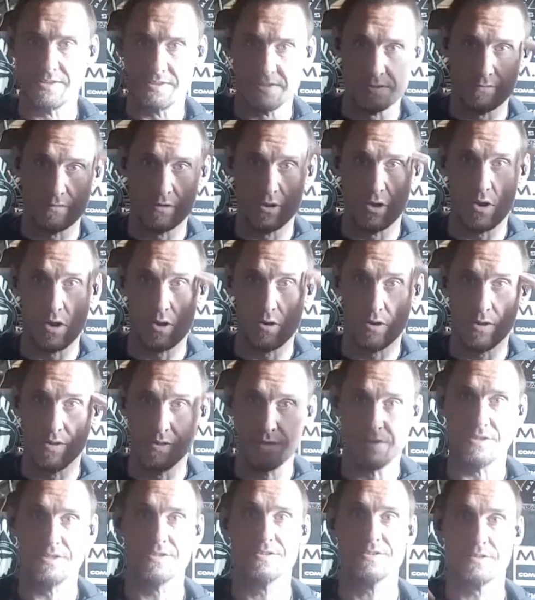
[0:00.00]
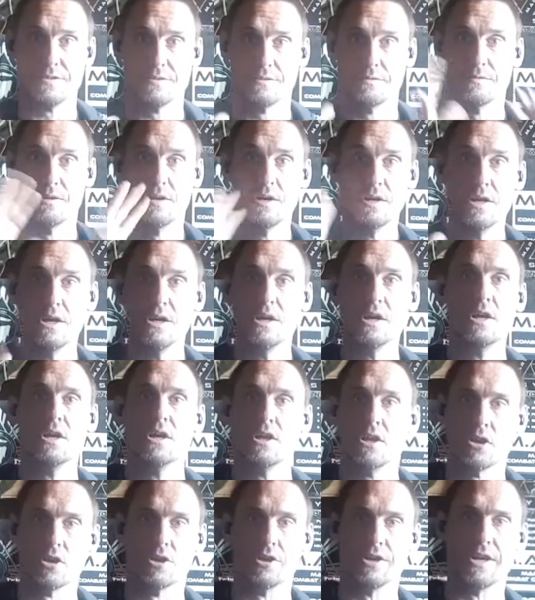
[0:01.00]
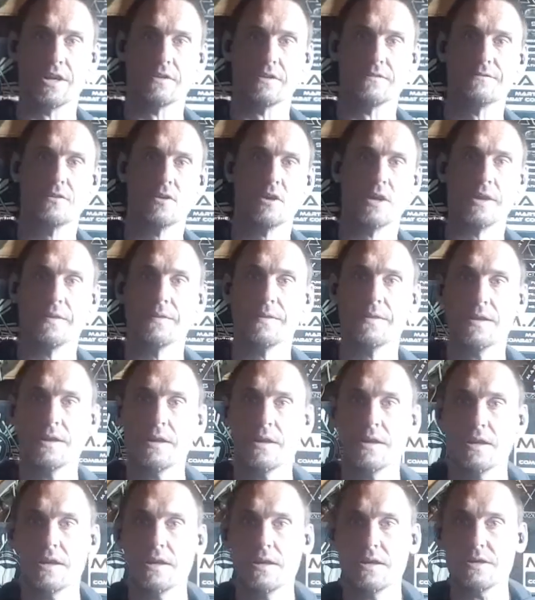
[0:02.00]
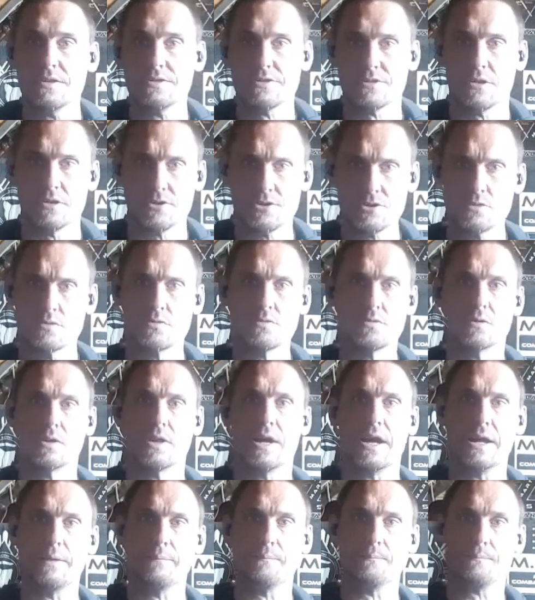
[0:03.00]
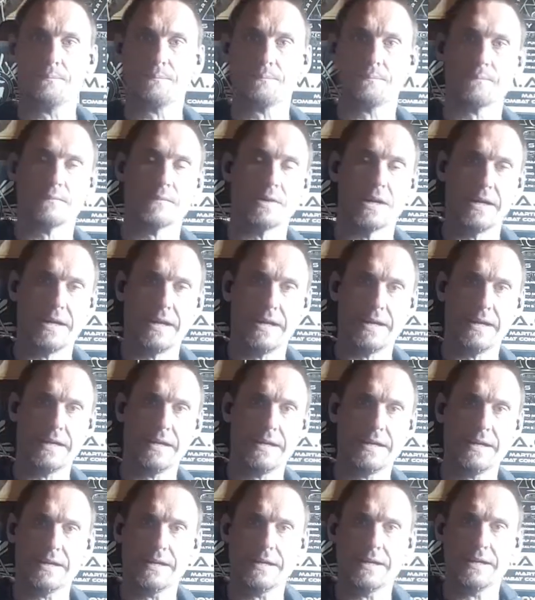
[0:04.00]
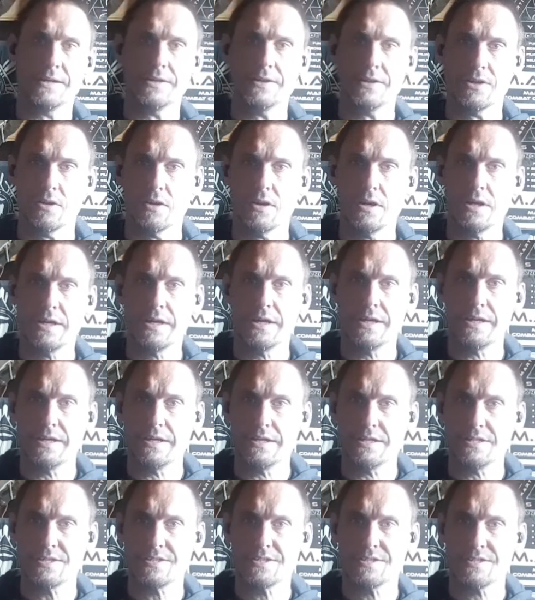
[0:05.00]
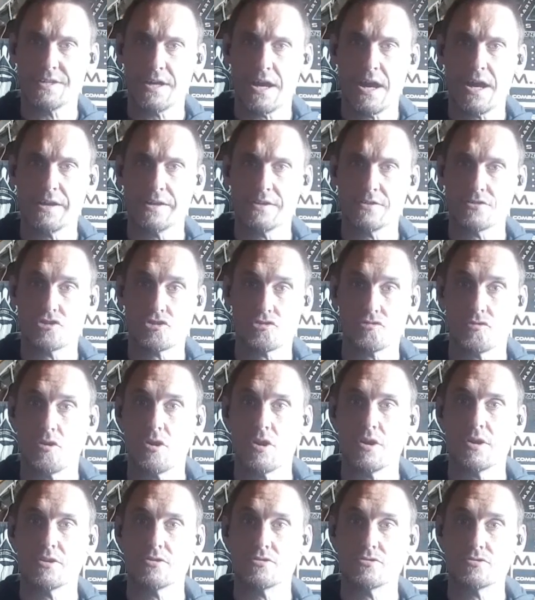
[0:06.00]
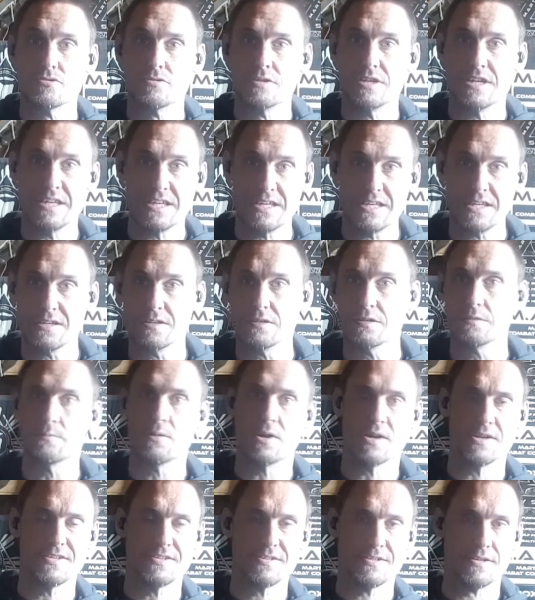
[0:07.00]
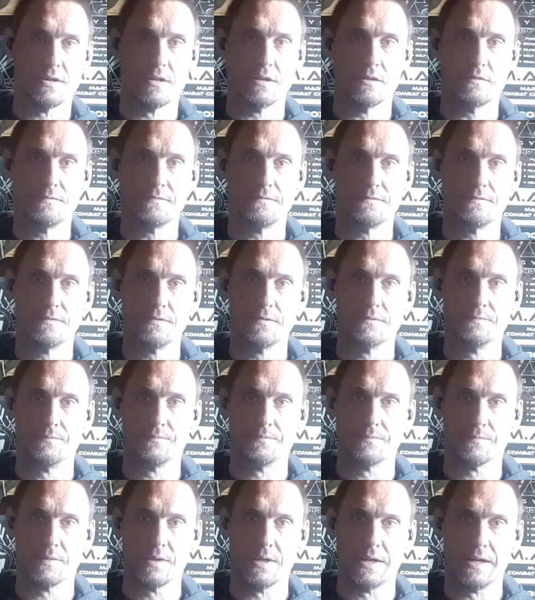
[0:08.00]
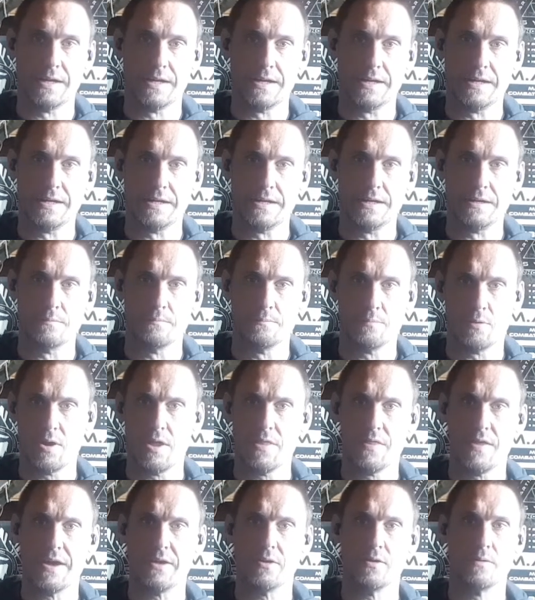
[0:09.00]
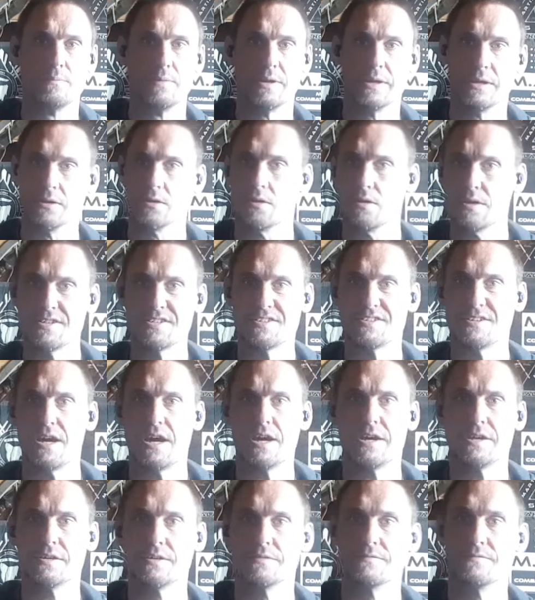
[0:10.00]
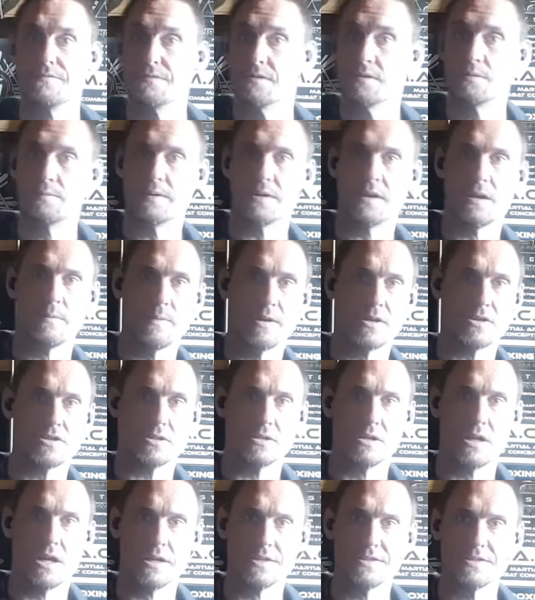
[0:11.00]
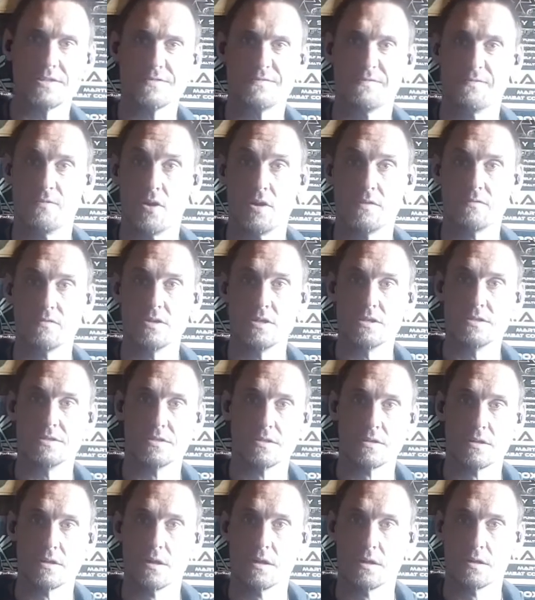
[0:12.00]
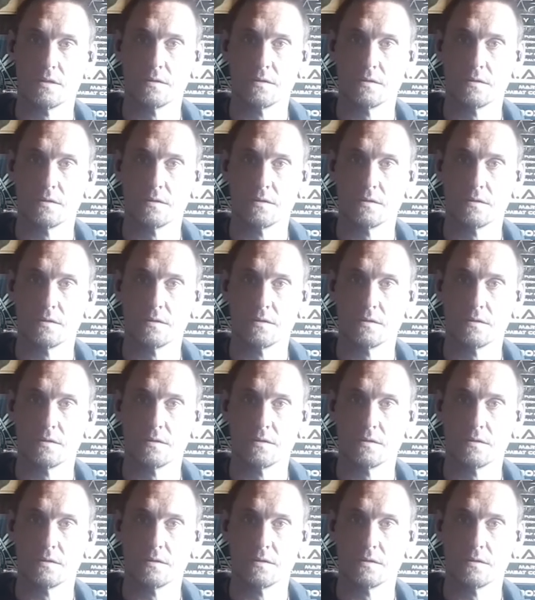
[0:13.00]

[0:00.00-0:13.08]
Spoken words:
to rely on this and learn how to fight. So I took all that and I started trying to heal myself. By that I mean I started Filipino martial arts 5 years ago,